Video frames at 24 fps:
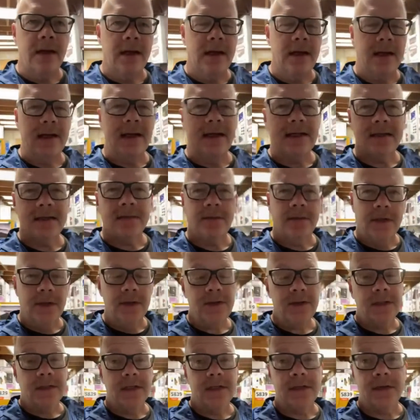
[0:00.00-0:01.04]
It's
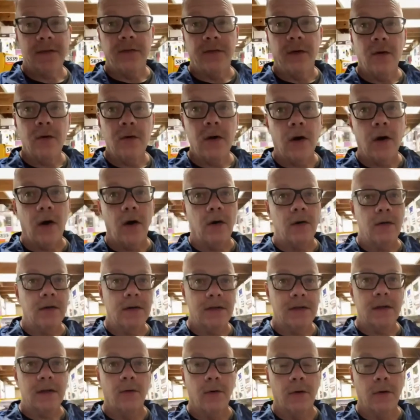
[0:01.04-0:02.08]
usually just a phone call
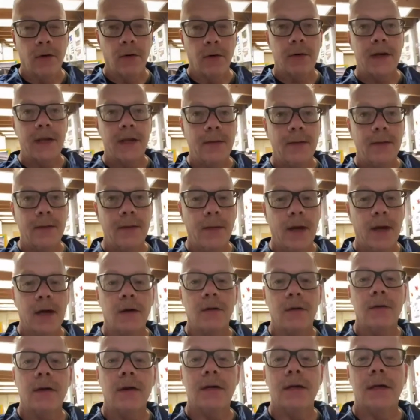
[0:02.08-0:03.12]
or an
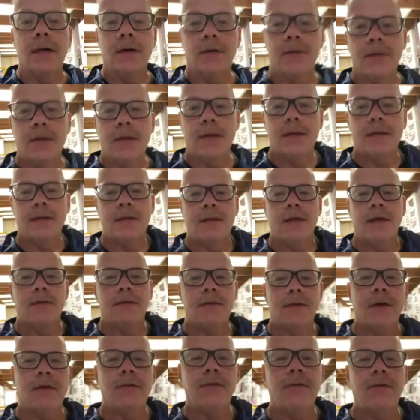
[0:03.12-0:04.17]
email. You know,
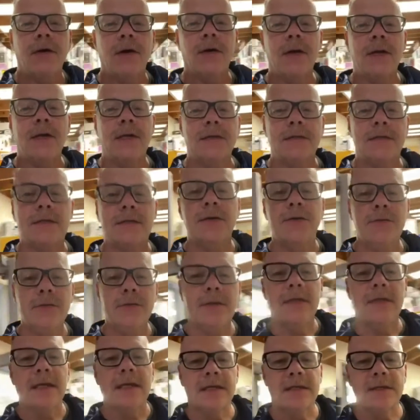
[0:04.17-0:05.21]
they're very in tune to
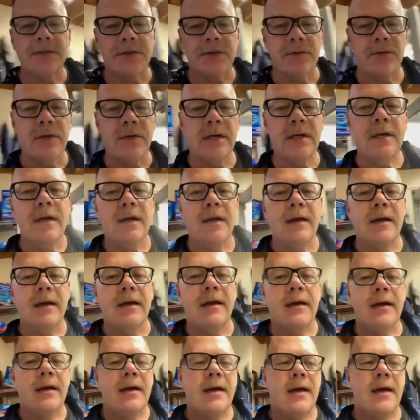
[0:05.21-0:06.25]
the industry,
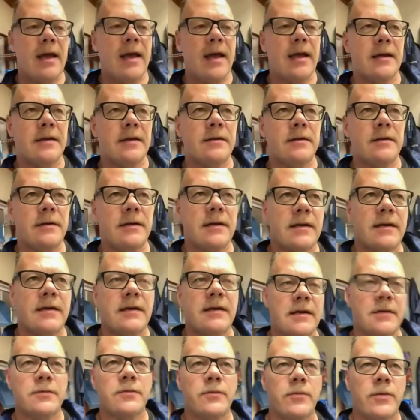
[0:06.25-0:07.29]
and you
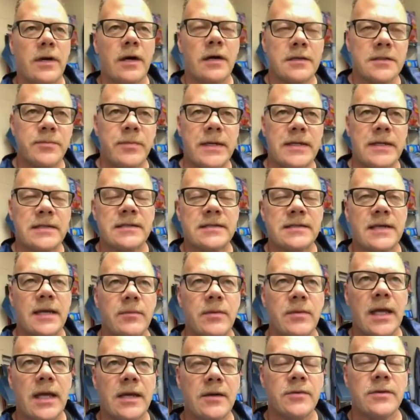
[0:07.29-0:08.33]
know, we all speak the same
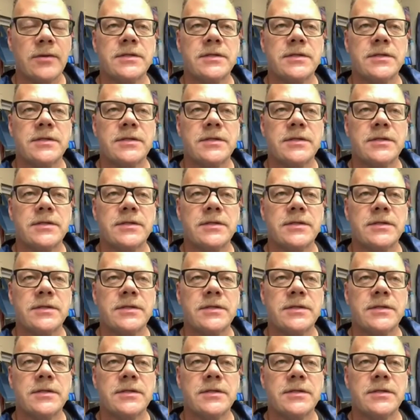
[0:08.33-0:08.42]
language,